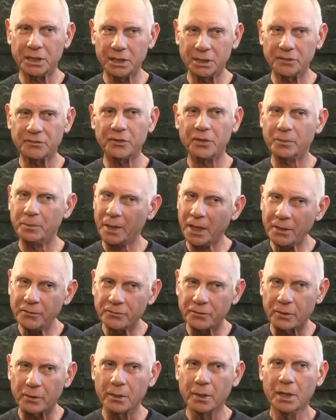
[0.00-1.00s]
and it's very
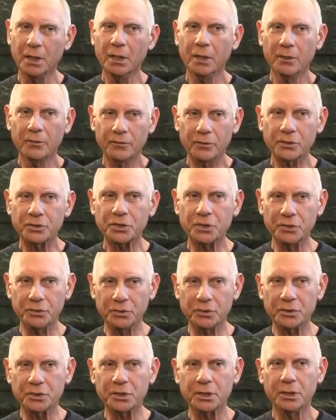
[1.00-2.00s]
painful for
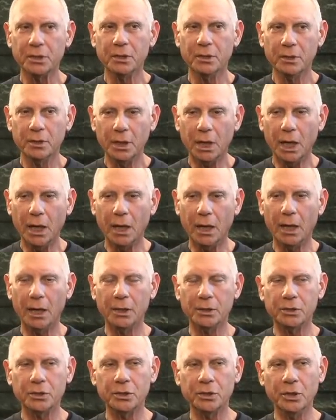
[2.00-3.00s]
students
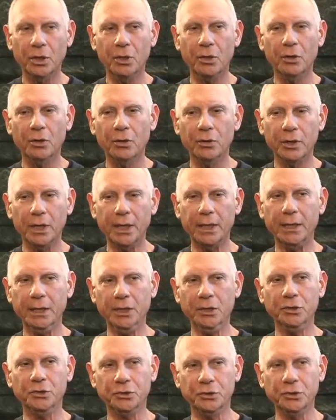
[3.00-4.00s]
to know that
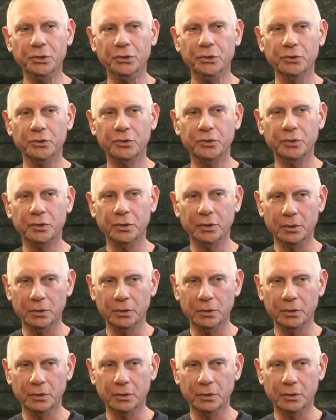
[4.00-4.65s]
in truth,